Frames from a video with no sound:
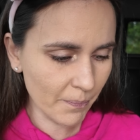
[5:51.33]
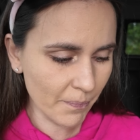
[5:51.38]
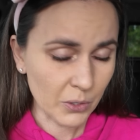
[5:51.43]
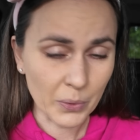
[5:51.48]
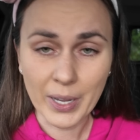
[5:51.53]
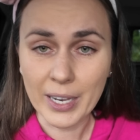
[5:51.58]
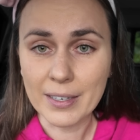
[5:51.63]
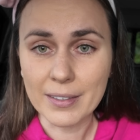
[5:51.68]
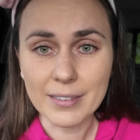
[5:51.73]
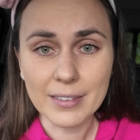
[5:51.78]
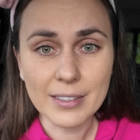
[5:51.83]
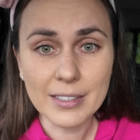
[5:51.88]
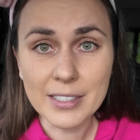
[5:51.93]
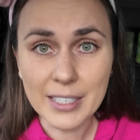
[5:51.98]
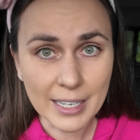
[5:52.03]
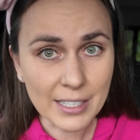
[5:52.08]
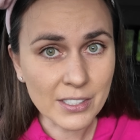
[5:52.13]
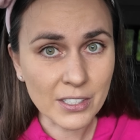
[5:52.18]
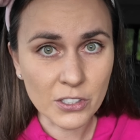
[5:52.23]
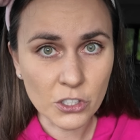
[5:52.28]
So again,
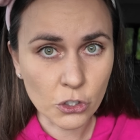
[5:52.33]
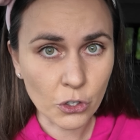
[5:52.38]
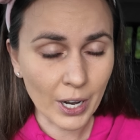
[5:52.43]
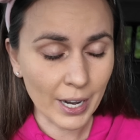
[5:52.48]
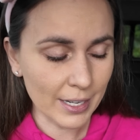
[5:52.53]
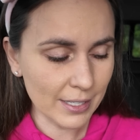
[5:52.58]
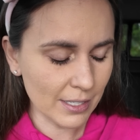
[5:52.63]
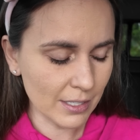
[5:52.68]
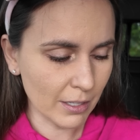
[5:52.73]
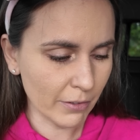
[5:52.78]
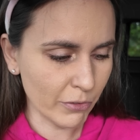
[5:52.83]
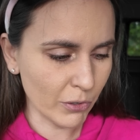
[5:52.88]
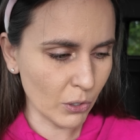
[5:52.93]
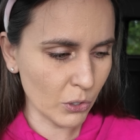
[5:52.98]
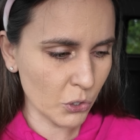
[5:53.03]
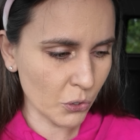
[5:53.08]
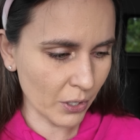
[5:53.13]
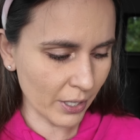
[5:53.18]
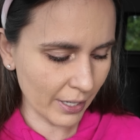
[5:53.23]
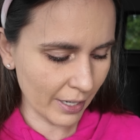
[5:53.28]
decent trades in the
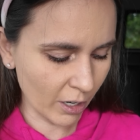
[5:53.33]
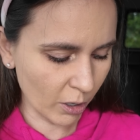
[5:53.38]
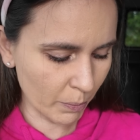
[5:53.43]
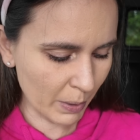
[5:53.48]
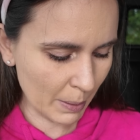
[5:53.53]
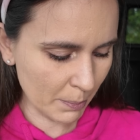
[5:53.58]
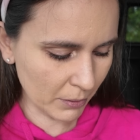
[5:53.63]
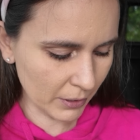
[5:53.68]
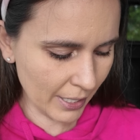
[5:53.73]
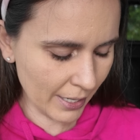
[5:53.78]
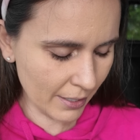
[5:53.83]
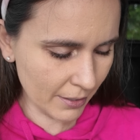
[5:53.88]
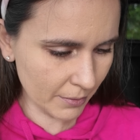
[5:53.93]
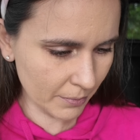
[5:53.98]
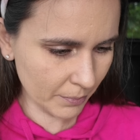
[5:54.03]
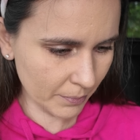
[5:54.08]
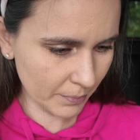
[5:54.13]
future and can help people out.